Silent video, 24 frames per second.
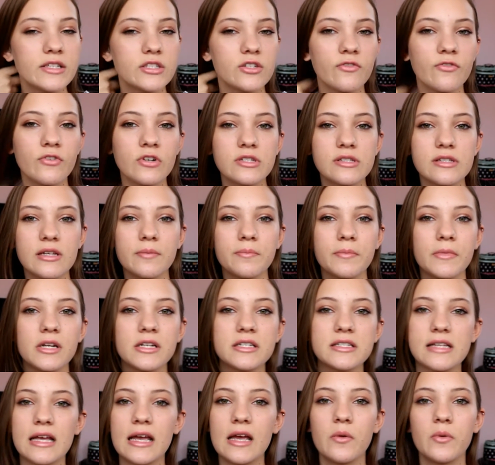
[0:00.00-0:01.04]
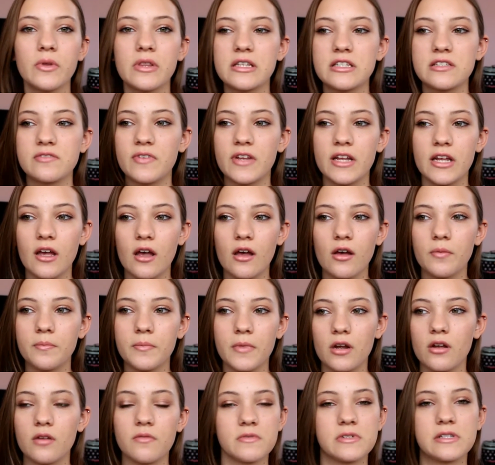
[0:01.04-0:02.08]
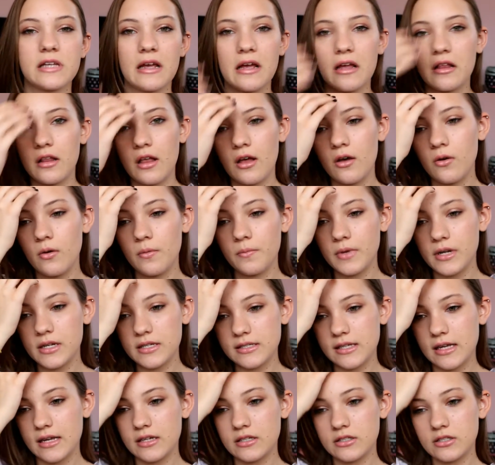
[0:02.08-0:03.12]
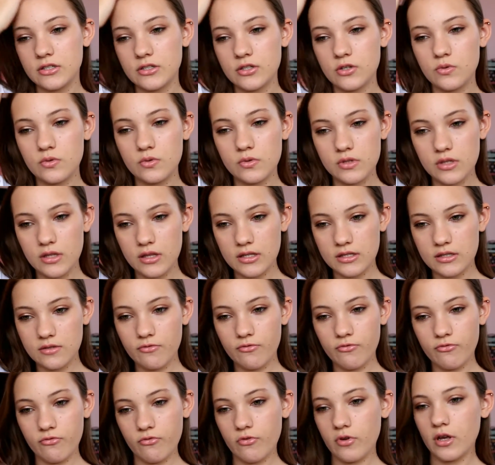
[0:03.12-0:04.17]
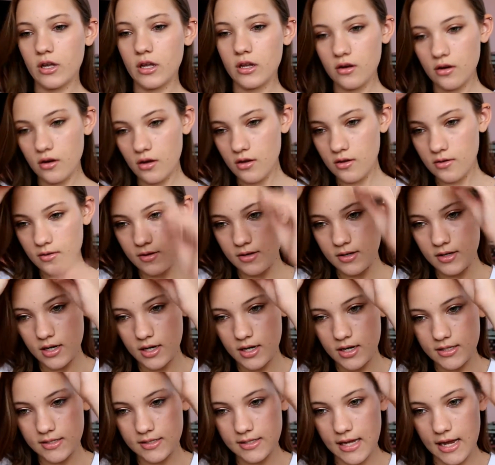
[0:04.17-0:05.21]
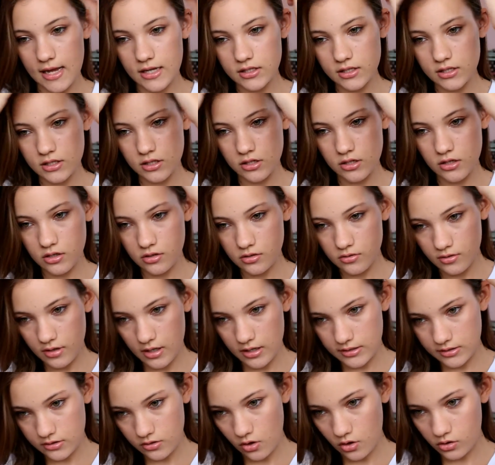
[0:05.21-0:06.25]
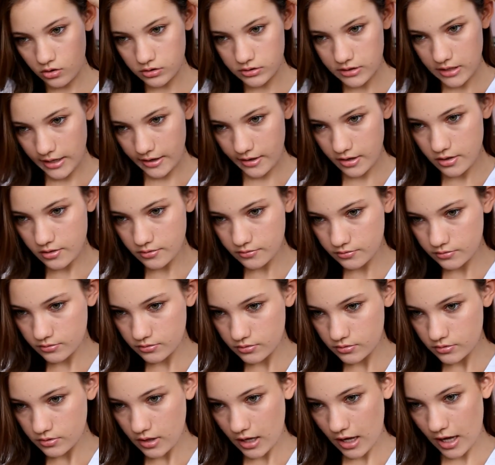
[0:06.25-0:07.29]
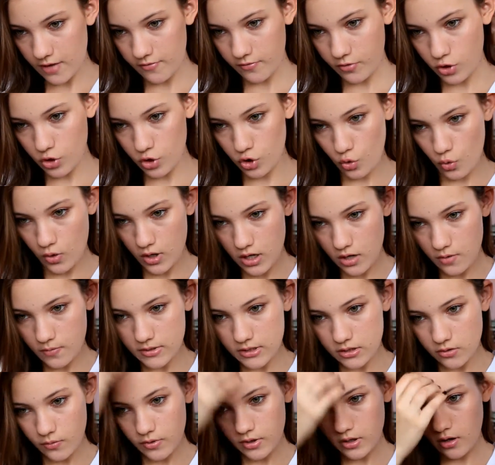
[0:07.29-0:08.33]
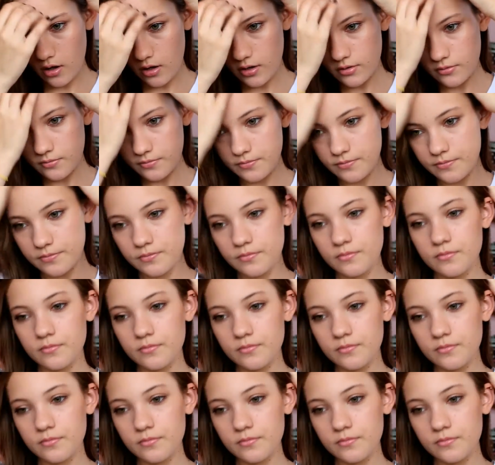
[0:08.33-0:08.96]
so first thing I'm going to say with this video, I'm not going to say hello, I'm going to say excuse this freaking disaster that is called hair. I have no idea what's going on,